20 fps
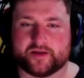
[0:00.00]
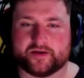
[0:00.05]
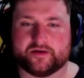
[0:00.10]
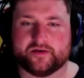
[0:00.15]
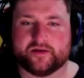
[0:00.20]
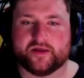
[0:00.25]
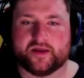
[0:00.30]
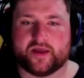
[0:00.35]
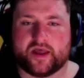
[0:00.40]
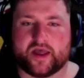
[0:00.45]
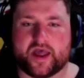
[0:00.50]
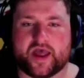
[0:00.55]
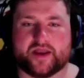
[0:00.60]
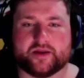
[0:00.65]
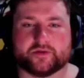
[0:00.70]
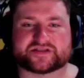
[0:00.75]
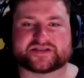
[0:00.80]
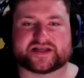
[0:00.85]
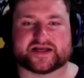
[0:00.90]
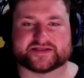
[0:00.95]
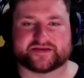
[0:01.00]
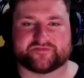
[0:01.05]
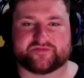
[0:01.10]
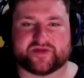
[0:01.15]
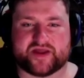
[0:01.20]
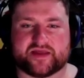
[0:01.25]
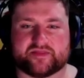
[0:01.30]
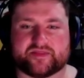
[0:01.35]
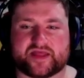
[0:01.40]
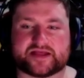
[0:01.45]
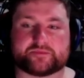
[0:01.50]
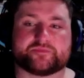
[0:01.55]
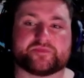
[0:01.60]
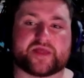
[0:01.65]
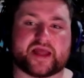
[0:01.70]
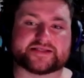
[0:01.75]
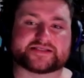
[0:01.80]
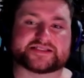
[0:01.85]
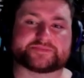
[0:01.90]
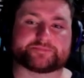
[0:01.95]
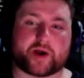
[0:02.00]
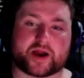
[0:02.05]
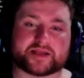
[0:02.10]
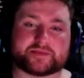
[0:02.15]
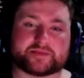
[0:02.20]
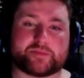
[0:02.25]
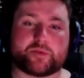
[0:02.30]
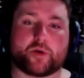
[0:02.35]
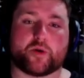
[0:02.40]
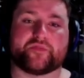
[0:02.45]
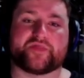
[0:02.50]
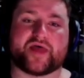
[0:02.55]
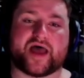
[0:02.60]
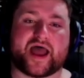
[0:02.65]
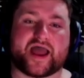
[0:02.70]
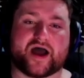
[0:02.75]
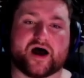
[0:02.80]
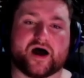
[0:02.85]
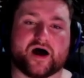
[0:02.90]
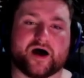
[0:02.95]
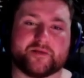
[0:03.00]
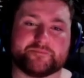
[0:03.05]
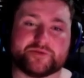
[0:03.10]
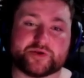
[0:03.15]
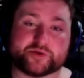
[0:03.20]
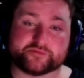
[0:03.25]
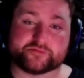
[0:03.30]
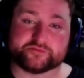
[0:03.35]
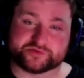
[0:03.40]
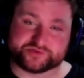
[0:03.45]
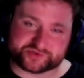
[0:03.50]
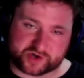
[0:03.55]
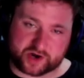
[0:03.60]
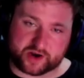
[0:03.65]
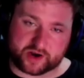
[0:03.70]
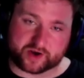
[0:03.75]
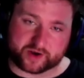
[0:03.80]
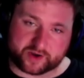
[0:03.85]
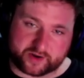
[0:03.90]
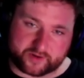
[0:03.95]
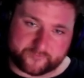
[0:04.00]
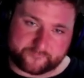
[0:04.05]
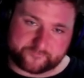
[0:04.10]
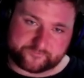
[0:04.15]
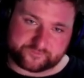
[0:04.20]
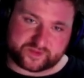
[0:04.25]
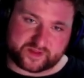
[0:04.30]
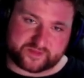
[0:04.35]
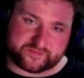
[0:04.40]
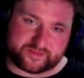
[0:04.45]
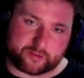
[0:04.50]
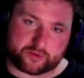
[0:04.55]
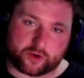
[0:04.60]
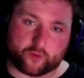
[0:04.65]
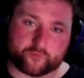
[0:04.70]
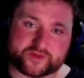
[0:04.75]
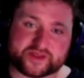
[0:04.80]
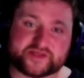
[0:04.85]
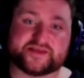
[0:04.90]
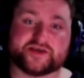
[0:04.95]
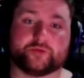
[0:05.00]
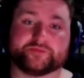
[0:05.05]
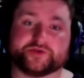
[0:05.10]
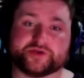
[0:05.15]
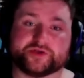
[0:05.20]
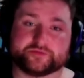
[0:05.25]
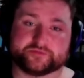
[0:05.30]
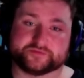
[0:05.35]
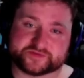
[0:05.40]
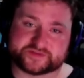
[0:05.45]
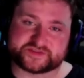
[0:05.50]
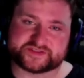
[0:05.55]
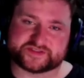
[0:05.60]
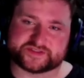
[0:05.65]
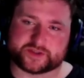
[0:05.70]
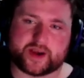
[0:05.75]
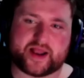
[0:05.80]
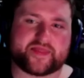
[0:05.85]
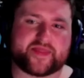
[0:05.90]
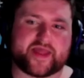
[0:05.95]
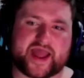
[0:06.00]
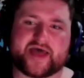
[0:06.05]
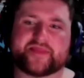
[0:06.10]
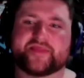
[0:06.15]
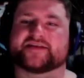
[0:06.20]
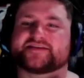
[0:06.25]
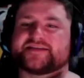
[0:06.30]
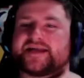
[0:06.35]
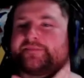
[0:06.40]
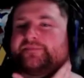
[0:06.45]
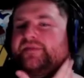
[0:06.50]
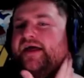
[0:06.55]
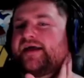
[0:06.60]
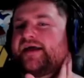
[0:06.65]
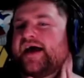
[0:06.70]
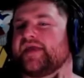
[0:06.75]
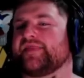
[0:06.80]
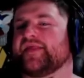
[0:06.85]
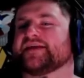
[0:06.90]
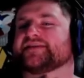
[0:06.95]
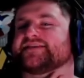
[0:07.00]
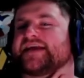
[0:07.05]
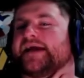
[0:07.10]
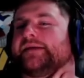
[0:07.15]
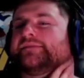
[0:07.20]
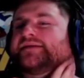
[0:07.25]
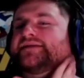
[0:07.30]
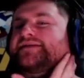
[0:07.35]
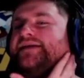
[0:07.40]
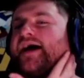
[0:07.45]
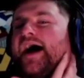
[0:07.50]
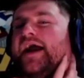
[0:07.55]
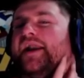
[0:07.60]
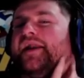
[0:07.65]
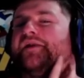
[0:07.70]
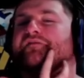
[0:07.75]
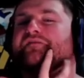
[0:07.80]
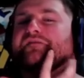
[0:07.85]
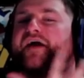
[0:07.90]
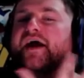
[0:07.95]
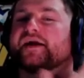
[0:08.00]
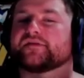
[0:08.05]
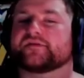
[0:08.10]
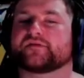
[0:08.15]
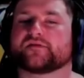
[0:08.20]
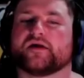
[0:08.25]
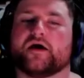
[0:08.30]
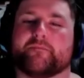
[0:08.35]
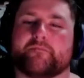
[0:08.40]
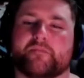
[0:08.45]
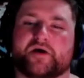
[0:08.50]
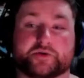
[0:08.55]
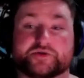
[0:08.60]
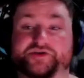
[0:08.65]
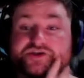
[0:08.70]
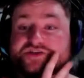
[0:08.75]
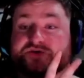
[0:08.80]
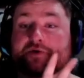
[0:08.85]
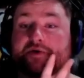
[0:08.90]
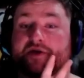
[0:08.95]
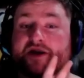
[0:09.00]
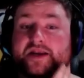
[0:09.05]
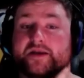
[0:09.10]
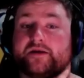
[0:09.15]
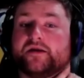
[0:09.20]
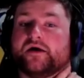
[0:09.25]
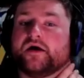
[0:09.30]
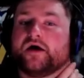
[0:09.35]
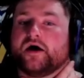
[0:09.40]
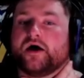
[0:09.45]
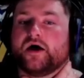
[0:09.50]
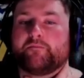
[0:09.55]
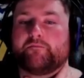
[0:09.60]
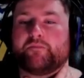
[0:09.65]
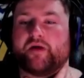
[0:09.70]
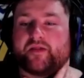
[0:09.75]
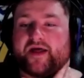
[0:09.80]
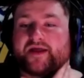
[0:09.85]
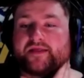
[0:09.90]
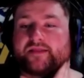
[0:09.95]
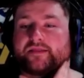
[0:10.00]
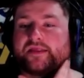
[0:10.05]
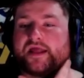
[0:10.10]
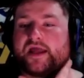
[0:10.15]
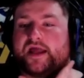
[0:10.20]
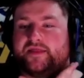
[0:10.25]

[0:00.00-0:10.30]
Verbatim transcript: in, and it was because of they they they spiked people with that uh, mutant drug that would only kill mutants. So it, they had the same that had that same design and effect, but it was just green. Oh, but like